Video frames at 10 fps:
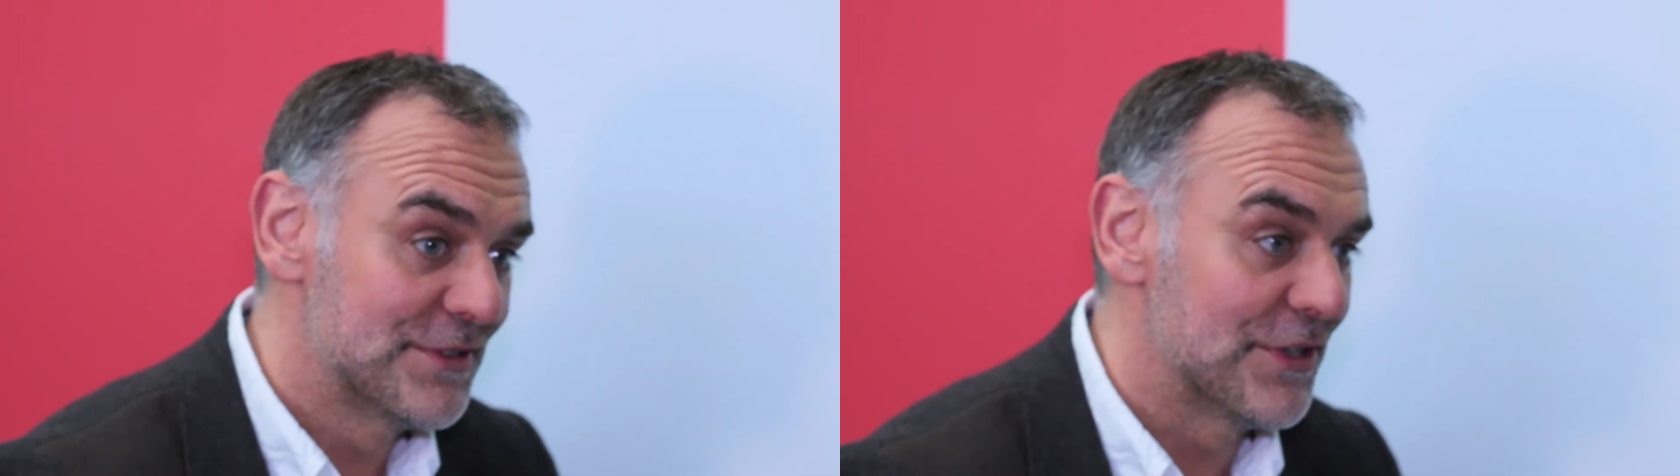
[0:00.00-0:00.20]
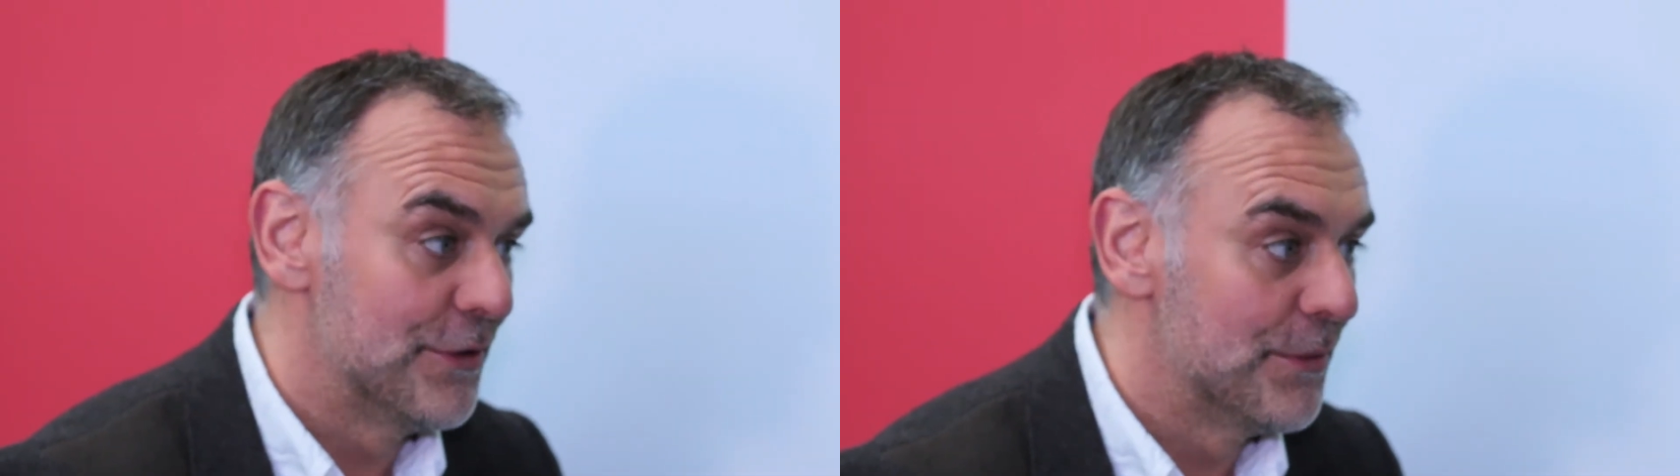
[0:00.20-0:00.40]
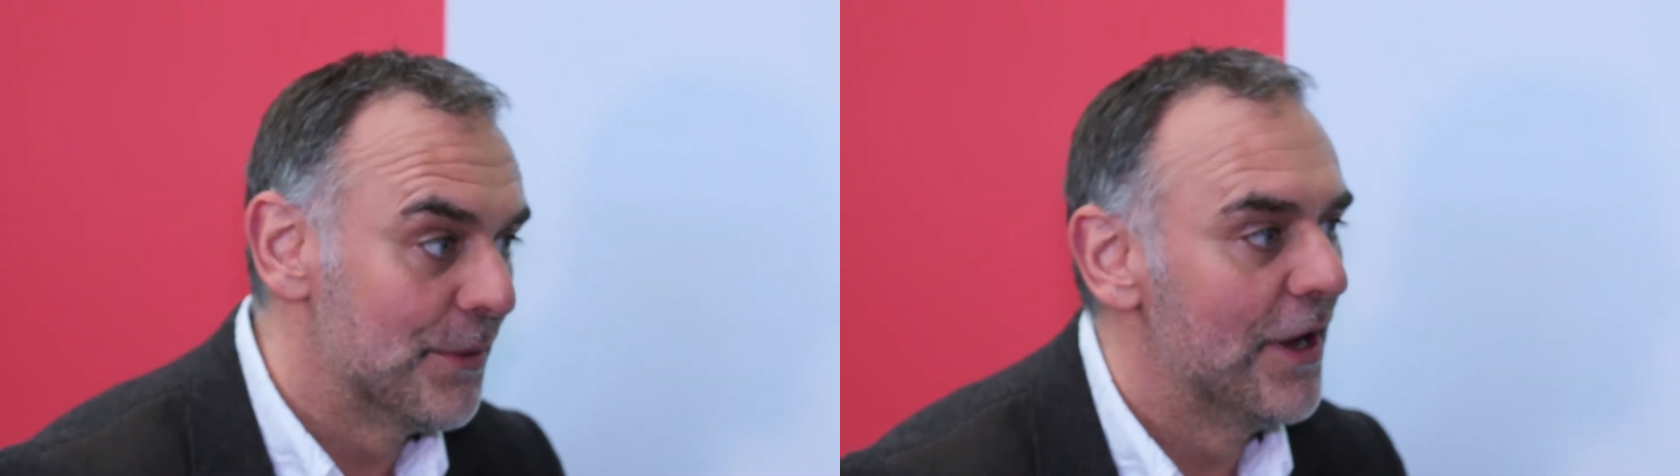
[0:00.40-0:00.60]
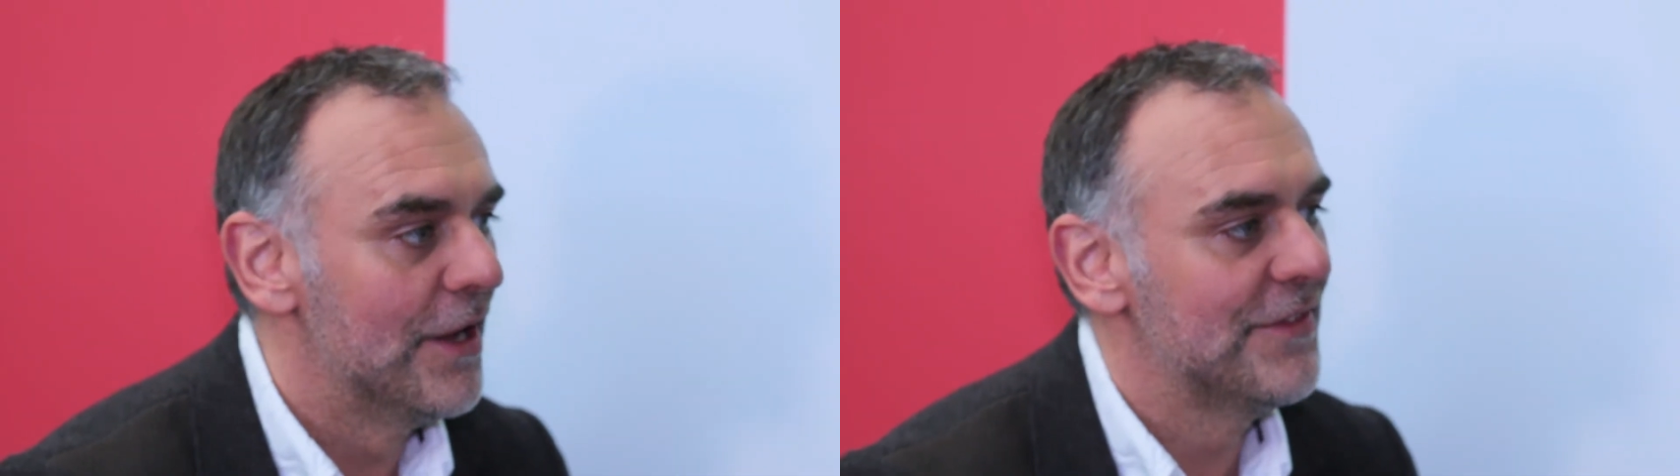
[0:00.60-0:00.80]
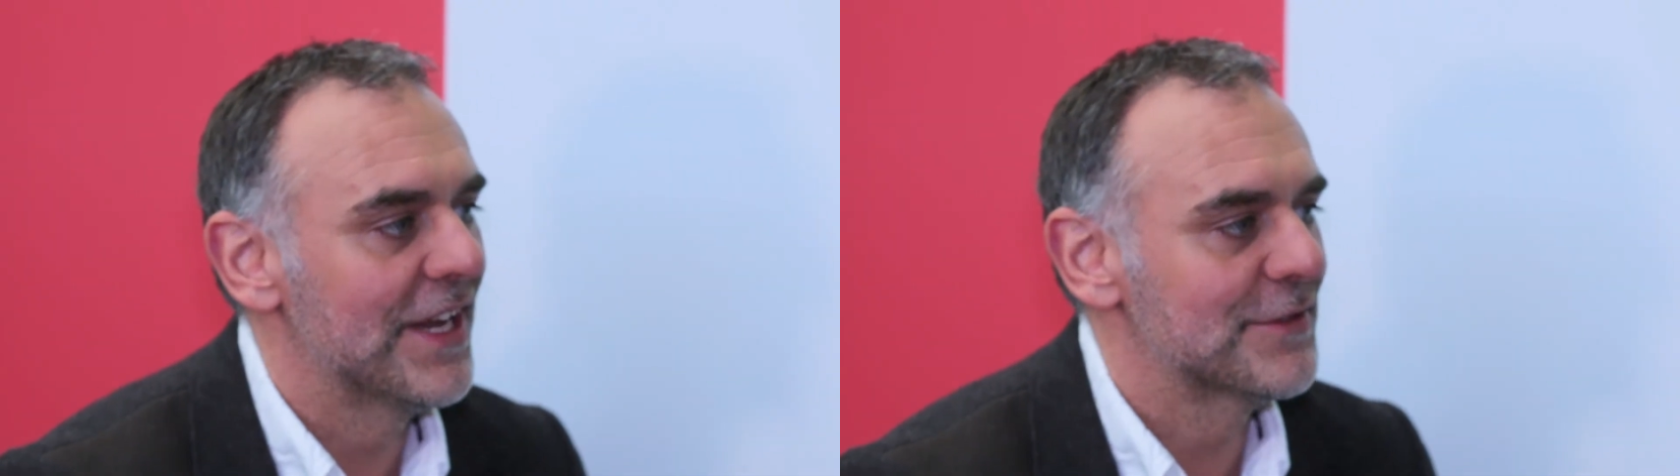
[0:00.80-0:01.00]
to
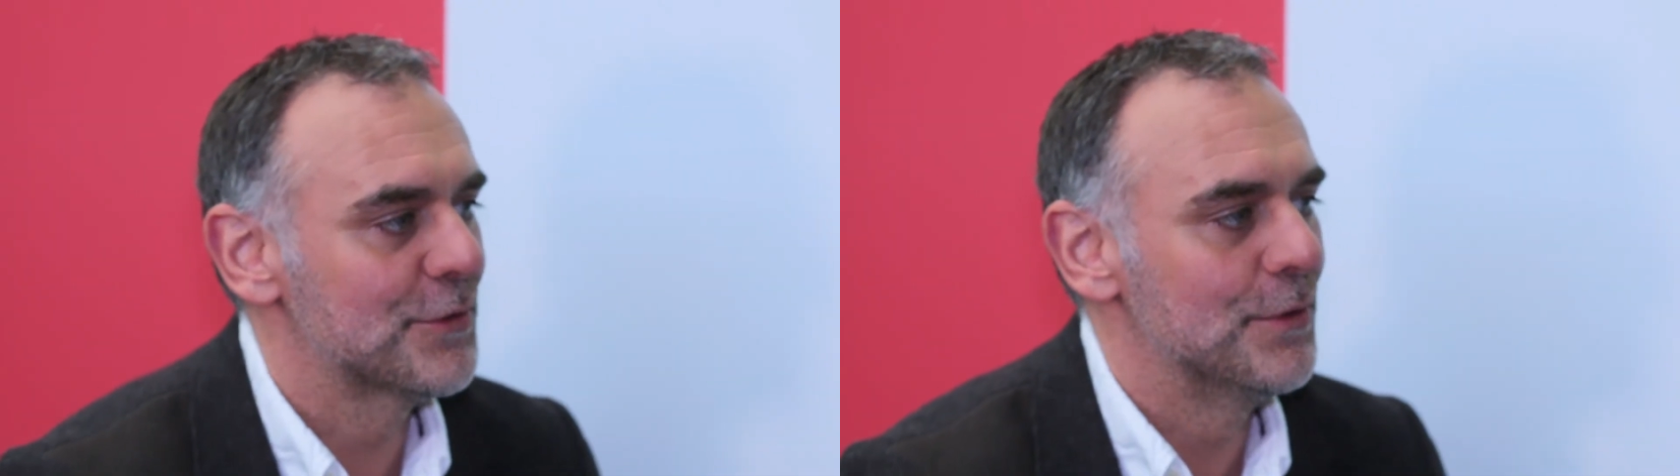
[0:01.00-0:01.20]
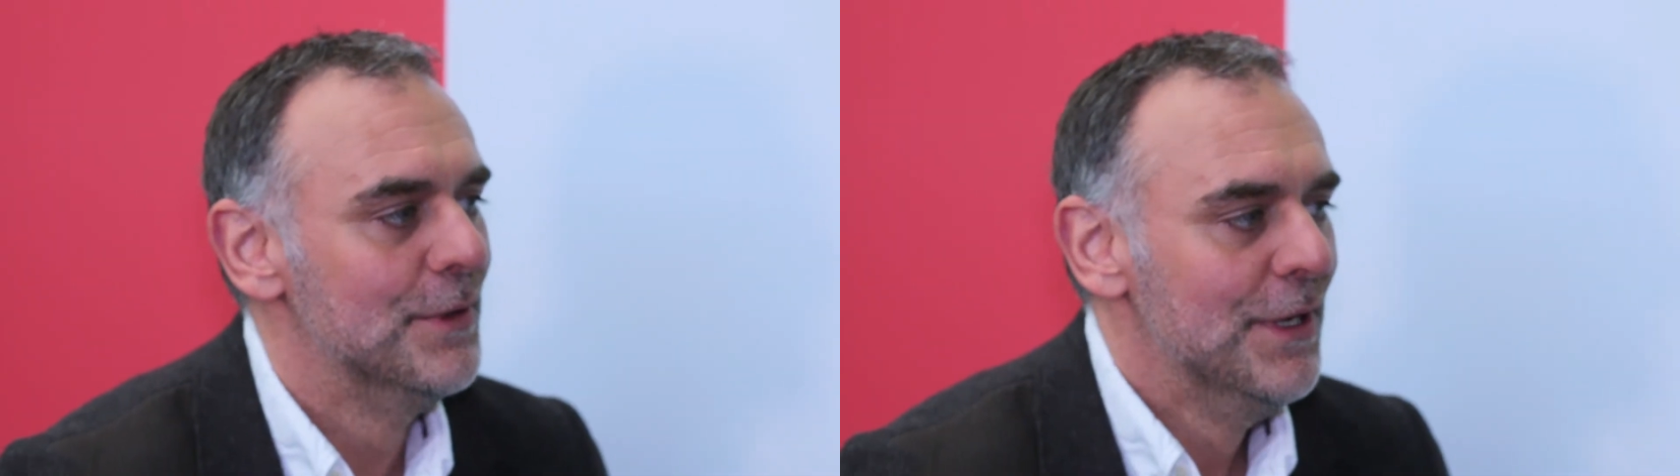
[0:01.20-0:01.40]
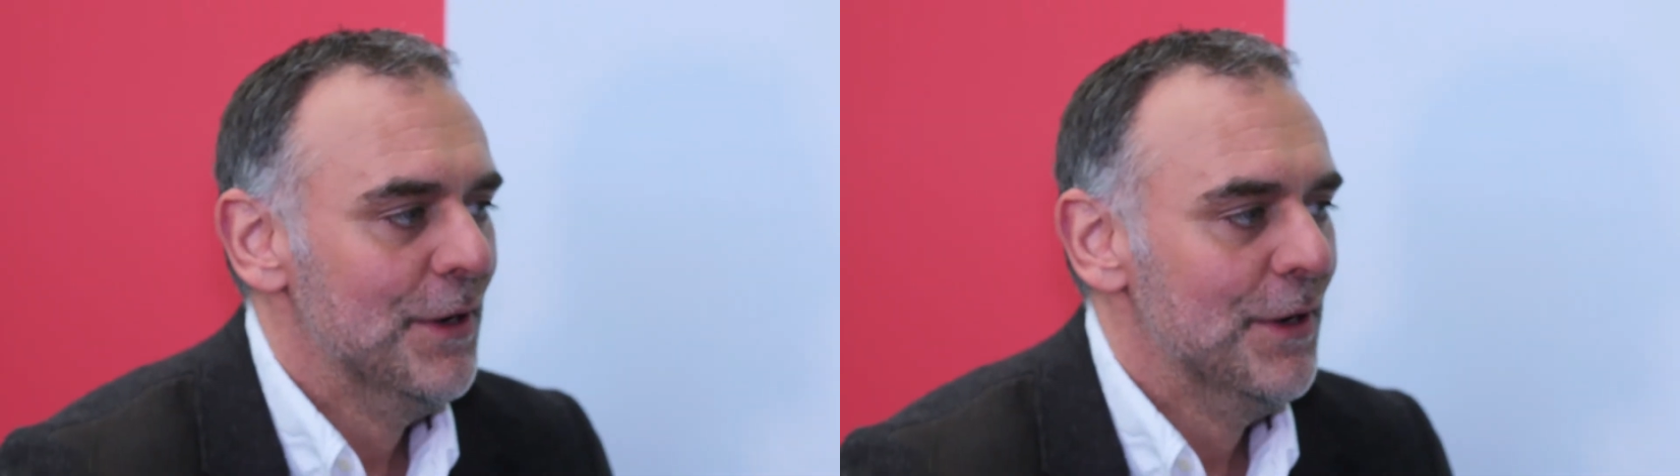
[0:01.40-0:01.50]
the actual